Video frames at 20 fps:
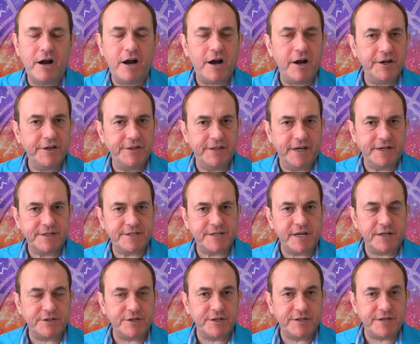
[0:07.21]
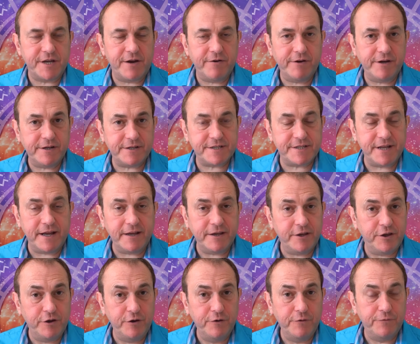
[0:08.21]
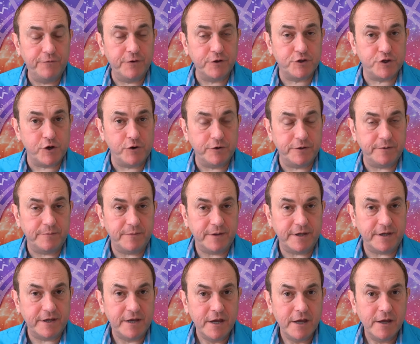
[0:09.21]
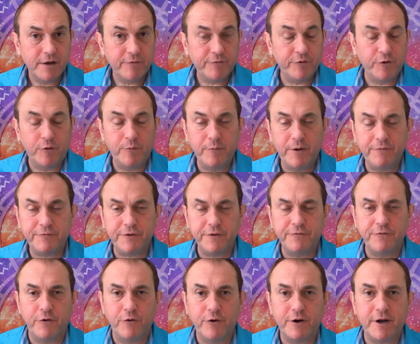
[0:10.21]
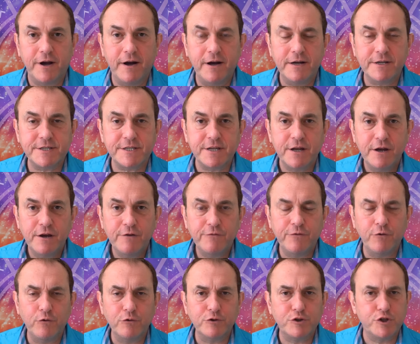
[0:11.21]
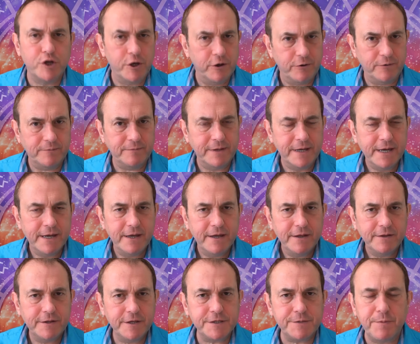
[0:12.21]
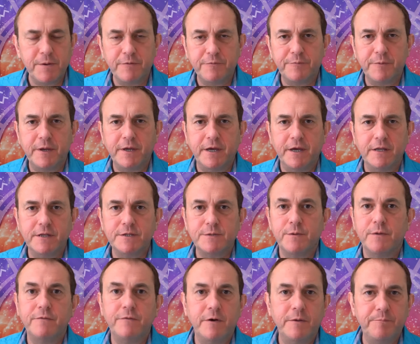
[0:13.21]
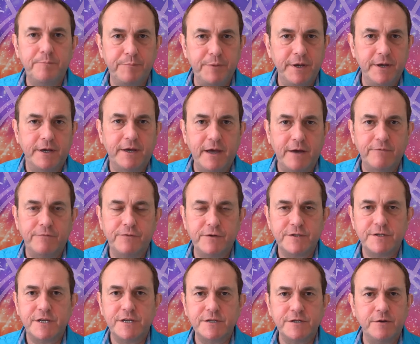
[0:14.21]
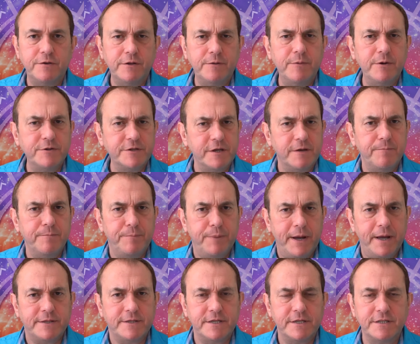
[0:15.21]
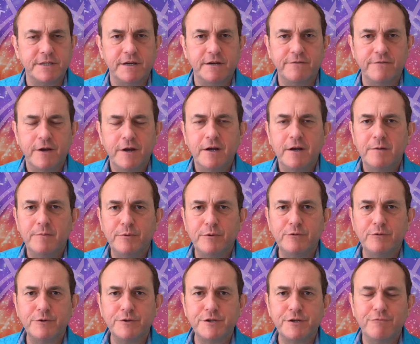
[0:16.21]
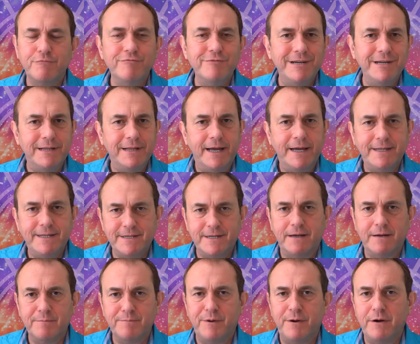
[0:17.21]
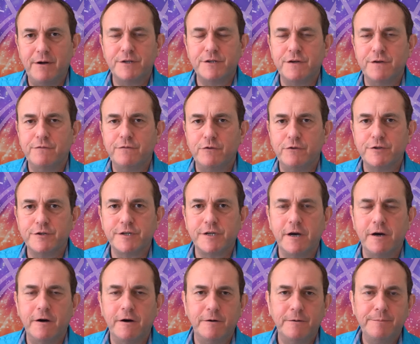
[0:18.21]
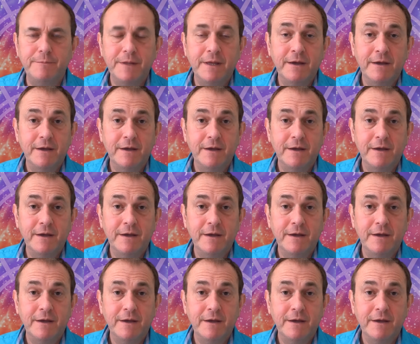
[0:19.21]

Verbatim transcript: Hi there, Sagittarius. Thank you for joining me for your monthly forecast for June. This month begins with a big emphasis on the most competitive but also relating parts of your scope.